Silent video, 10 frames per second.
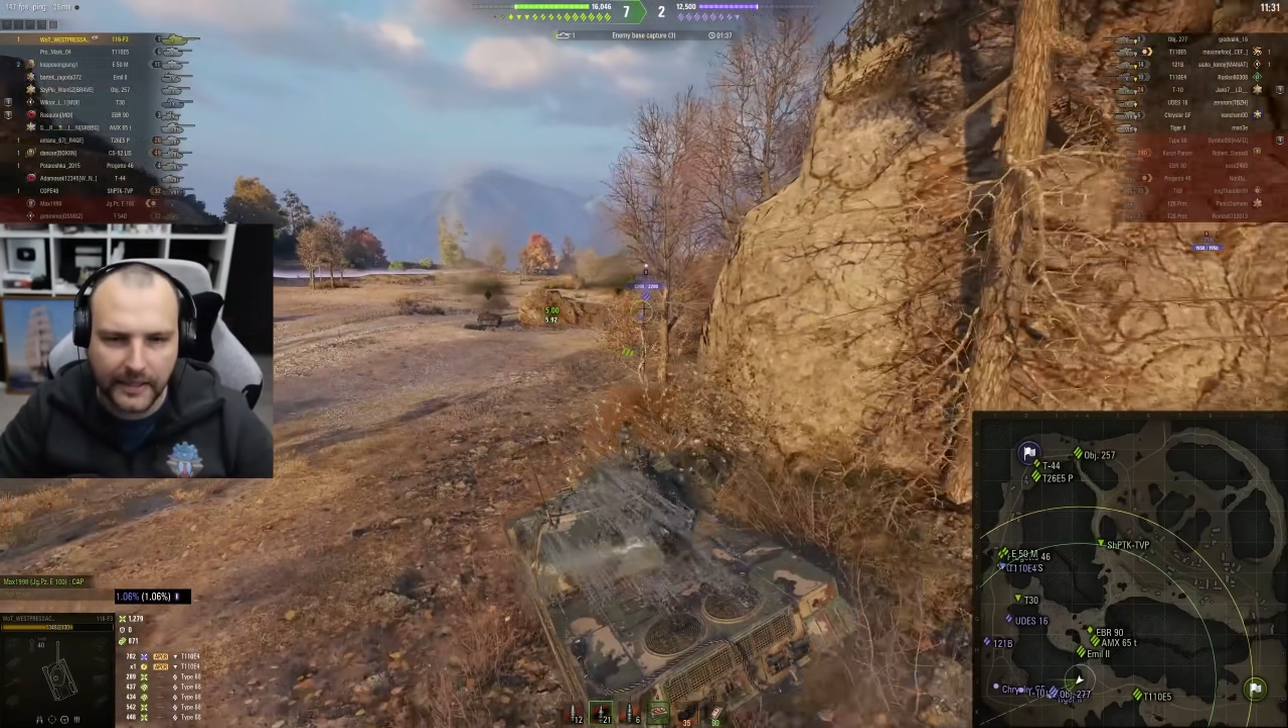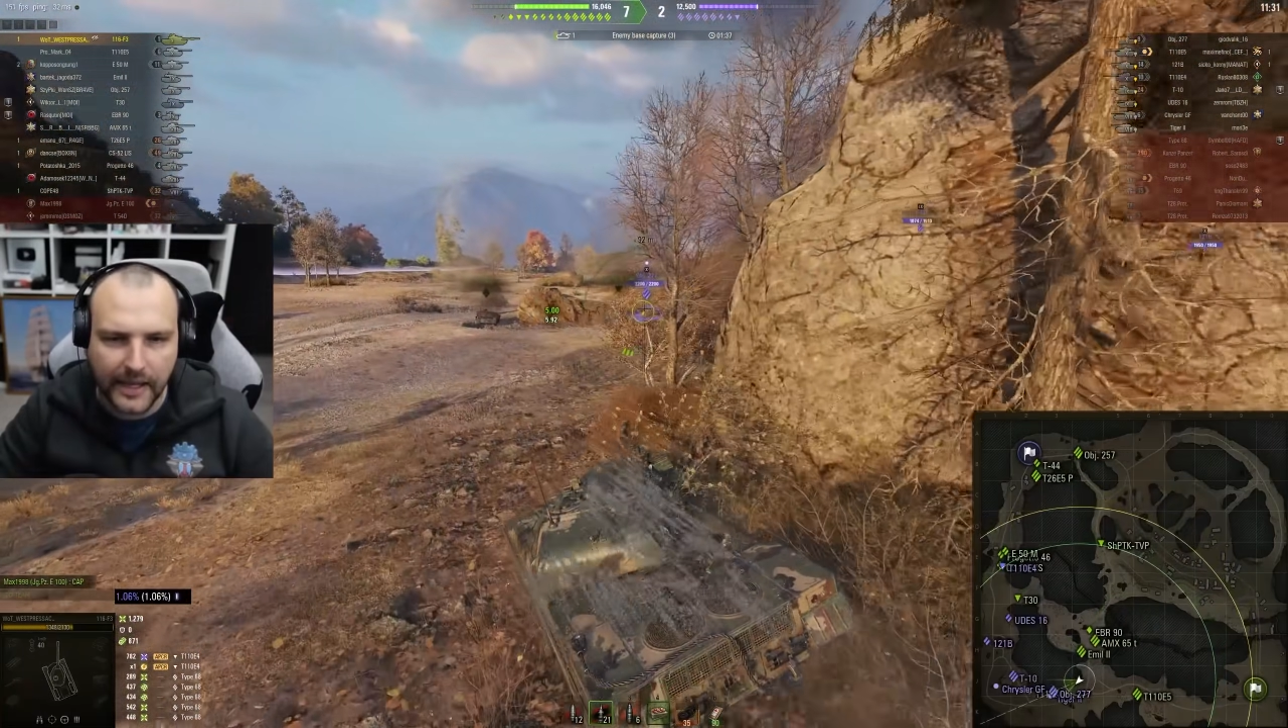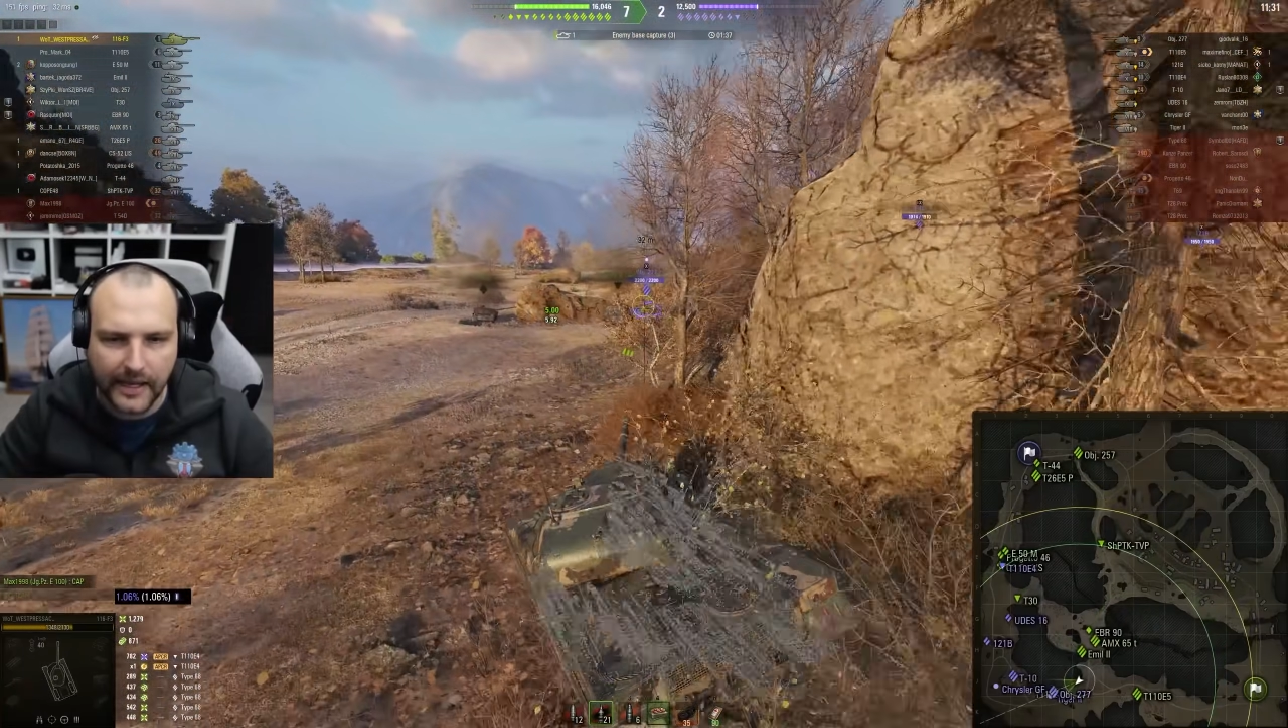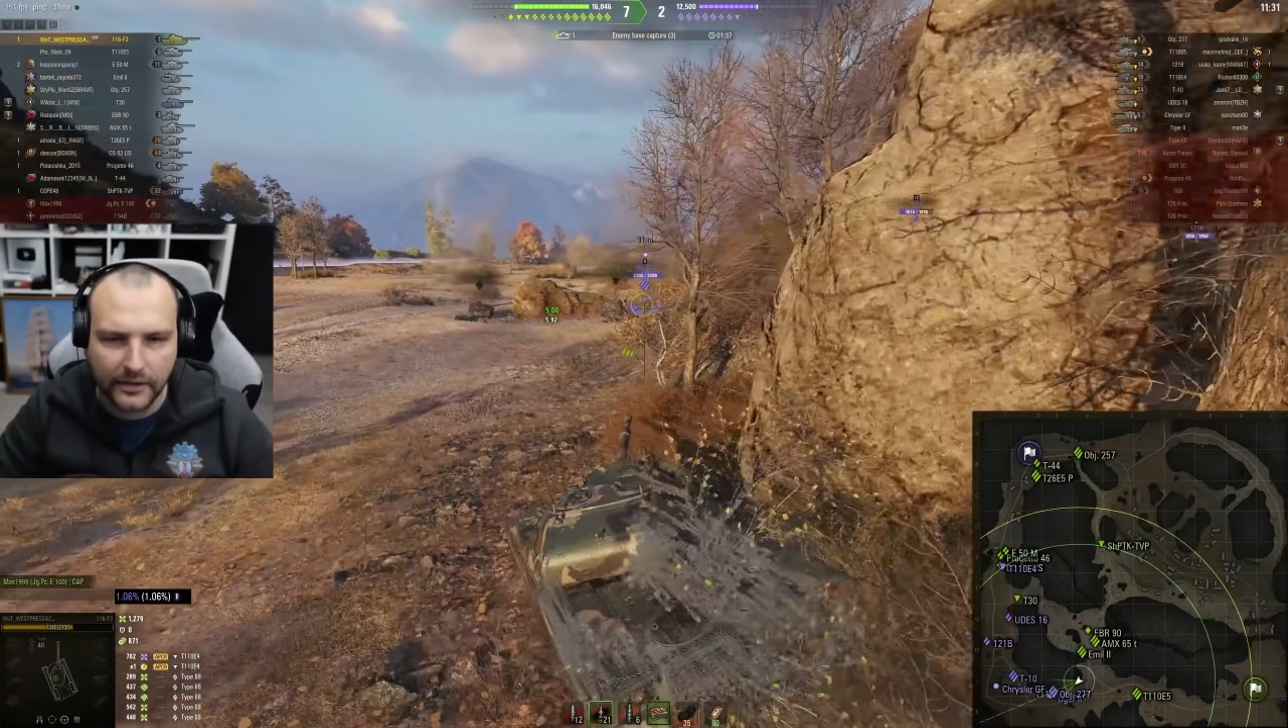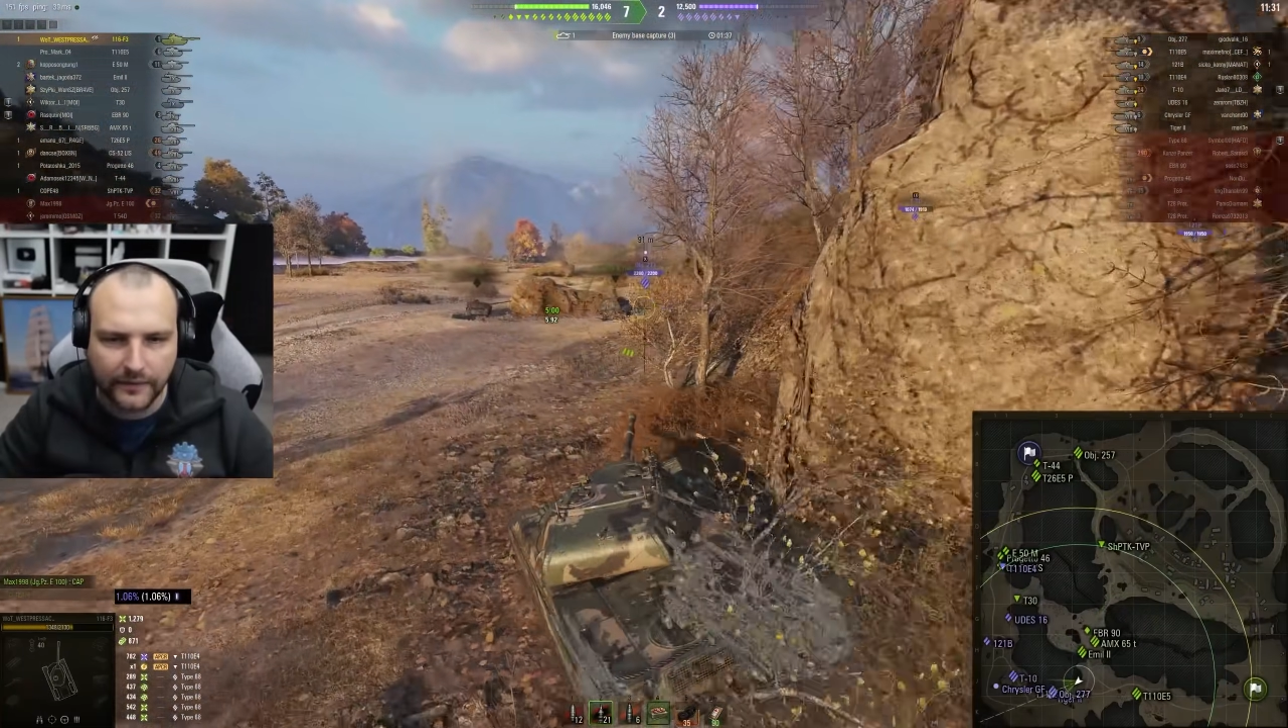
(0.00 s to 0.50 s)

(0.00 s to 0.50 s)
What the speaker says: kind